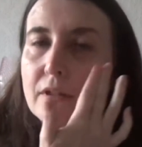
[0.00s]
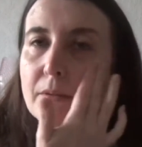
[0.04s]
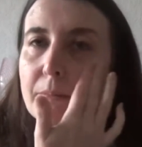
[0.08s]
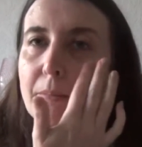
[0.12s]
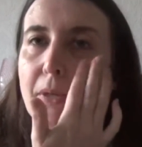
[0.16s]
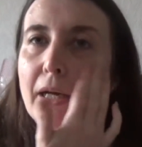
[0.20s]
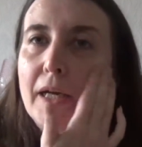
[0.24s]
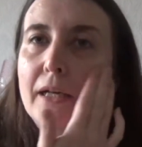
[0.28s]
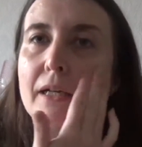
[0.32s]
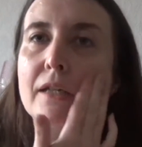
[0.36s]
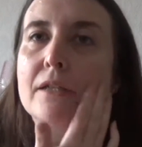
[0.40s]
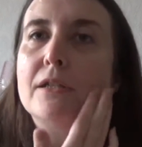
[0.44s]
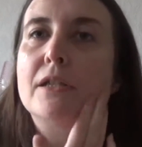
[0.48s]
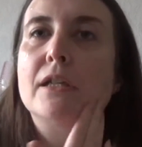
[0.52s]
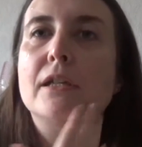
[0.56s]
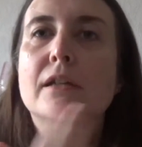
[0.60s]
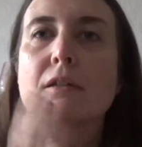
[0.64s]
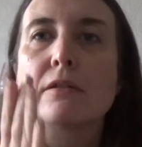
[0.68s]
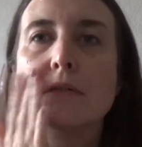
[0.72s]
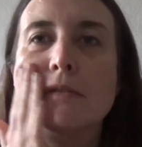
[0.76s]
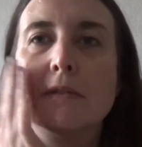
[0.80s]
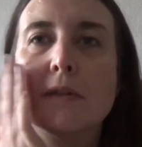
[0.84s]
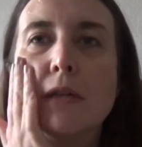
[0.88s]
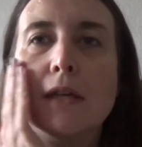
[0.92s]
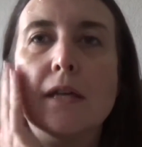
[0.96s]
packaging
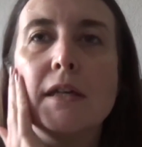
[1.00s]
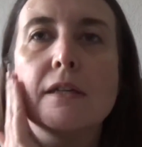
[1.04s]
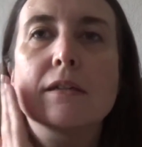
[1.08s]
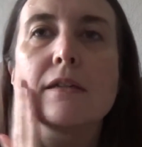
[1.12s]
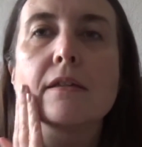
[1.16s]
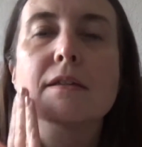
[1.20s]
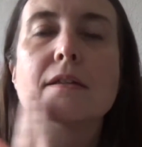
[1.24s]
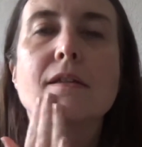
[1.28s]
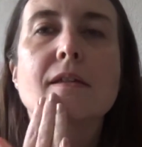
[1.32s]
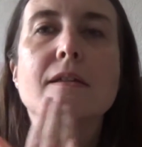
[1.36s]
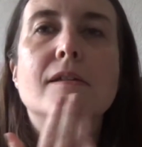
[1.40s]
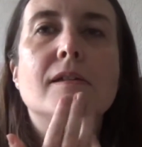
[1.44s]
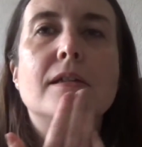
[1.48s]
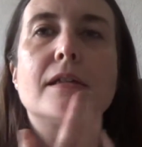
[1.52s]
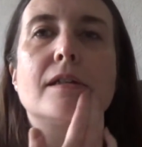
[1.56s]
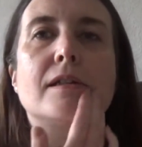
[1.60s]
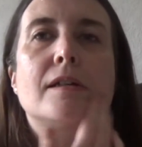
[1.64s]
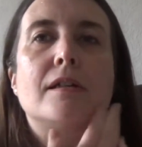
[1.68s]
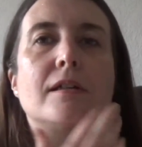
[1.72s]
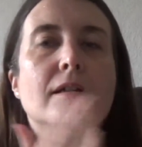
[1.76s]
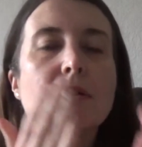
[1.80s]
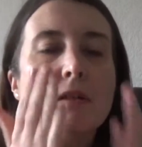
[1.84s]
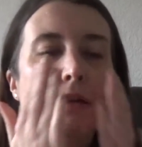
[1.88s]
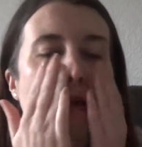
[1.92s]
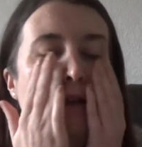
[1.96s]
on this.
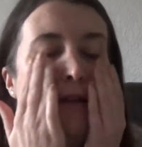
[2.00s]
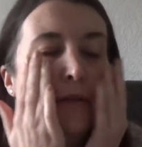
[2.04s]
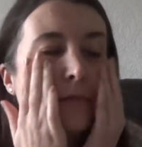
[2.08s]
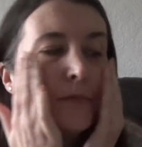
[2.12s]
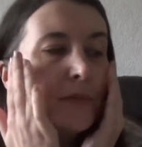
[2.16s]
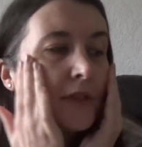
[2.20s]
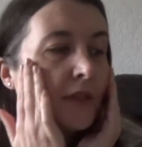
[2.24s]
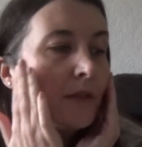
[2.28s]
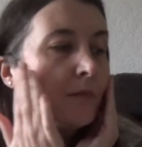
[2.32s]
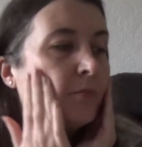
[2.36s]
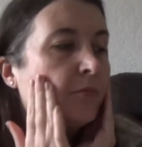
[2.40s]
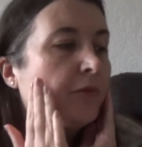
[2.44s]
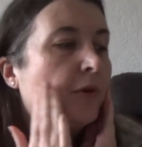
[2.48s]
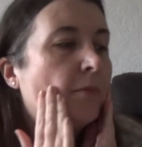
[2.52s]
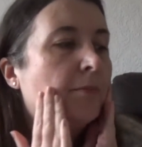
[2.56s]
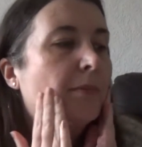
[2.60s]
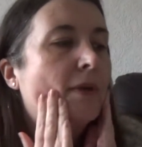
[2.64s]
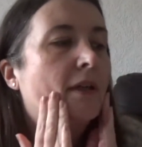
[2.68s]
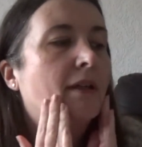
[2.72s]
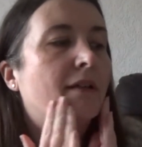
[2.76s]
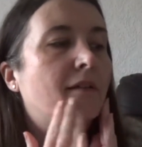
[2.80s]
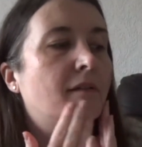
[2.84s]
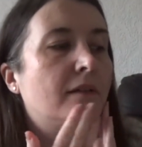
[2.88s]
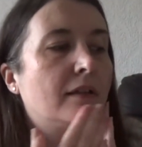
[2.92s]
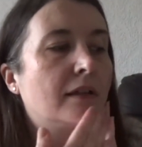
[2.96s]
It comes in a proper